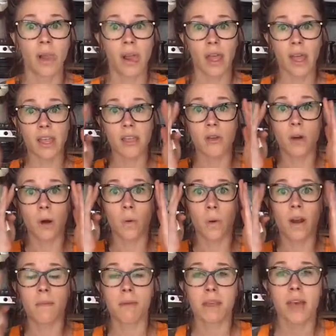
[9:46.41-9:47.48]
Like, you don't
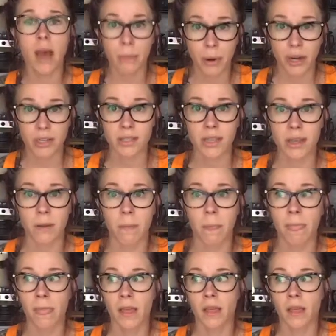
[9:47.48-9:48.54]
want to be that person
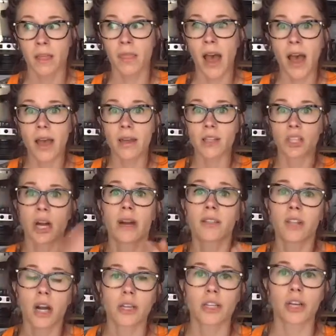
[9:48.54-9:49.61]
that is trying to
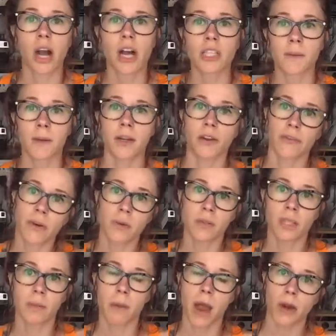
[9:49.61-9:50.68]
talk to your husband, your phone's
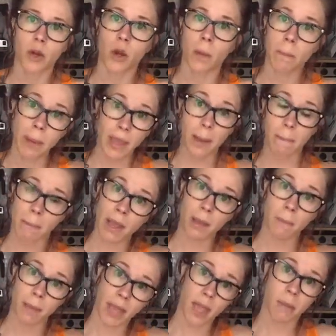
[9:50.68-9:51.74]
in the background going bing,
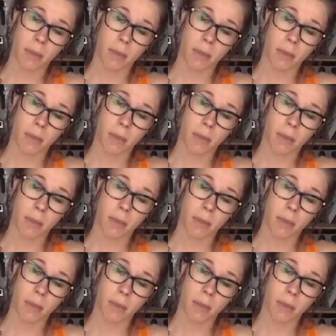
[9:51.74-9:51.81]
bing, bing,